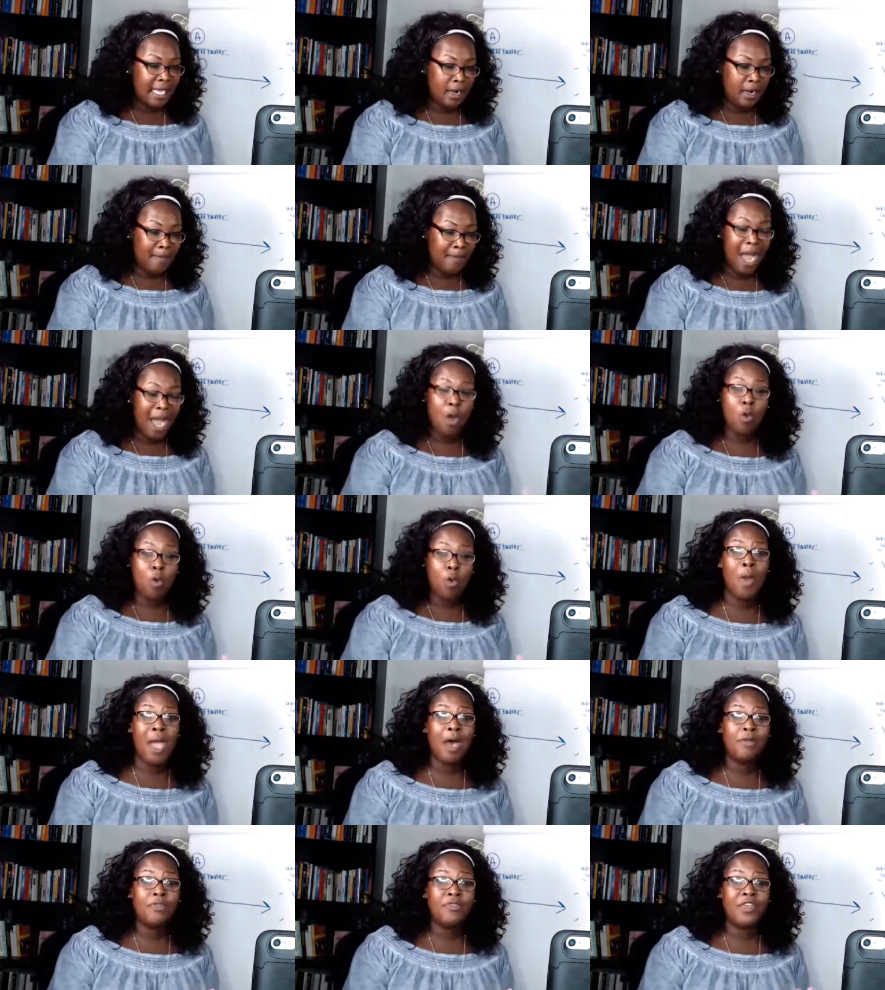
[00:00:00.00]
about
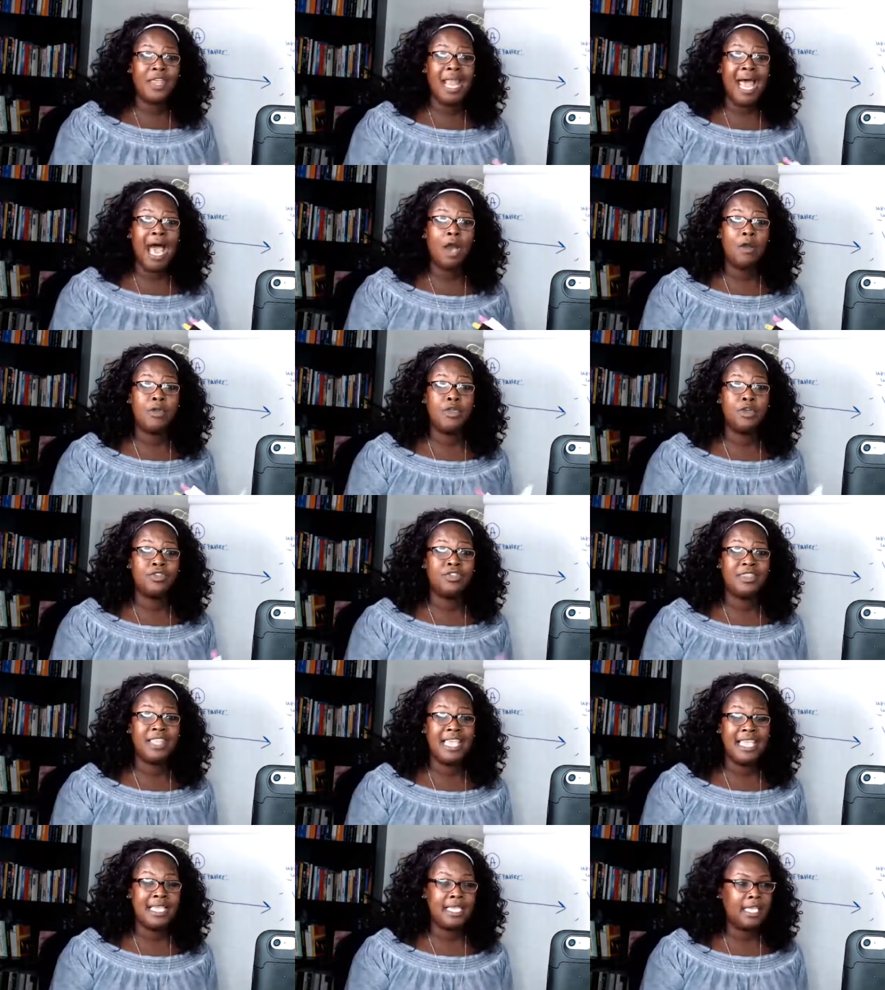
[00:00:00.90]
wealth and how you're
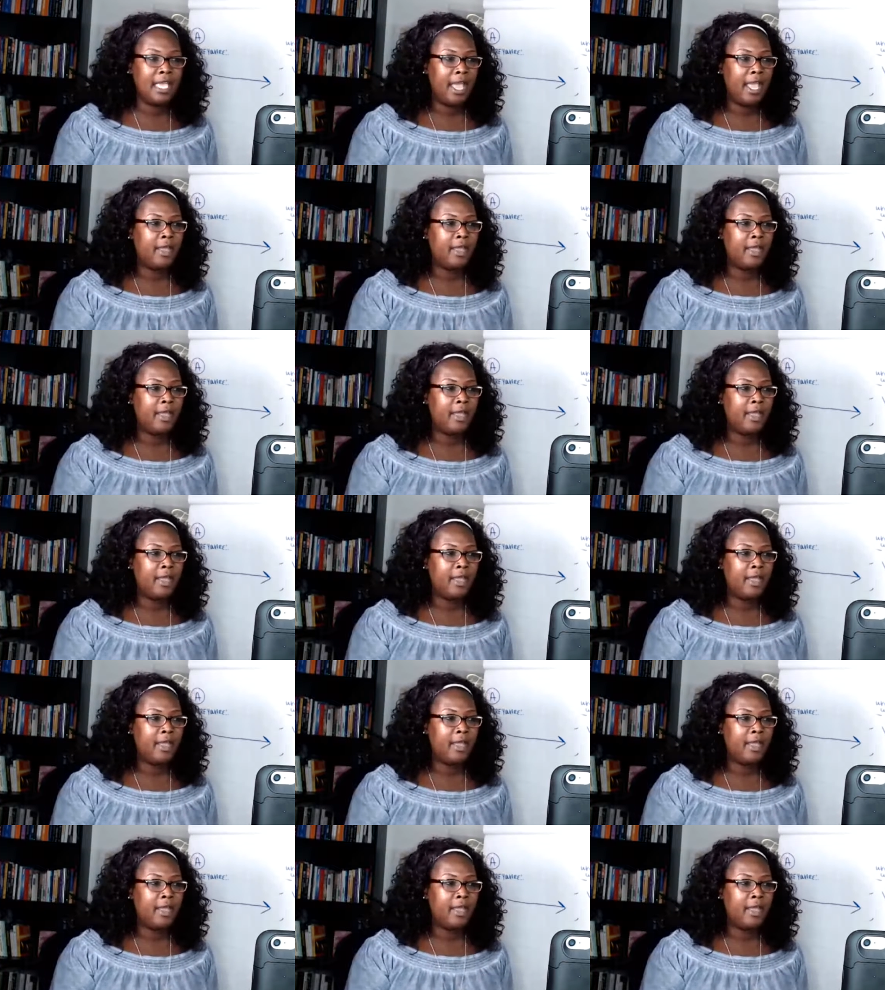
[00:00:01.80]
thinking.